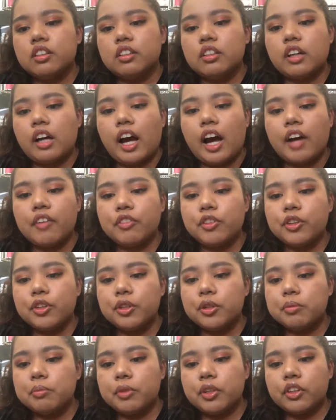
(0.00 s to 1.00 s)
After
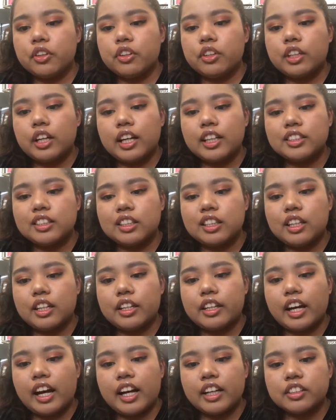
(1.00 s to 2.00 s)
her mother dies in
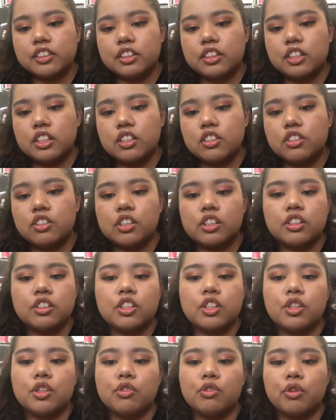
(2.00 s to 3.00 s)
an accident,
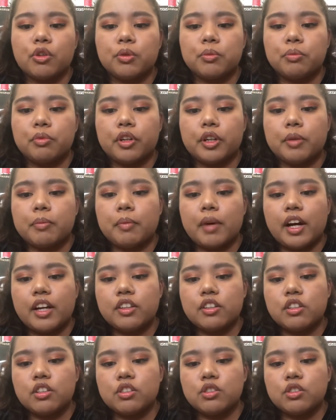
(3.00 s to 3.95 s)
sixteen-year-old Bree Matthews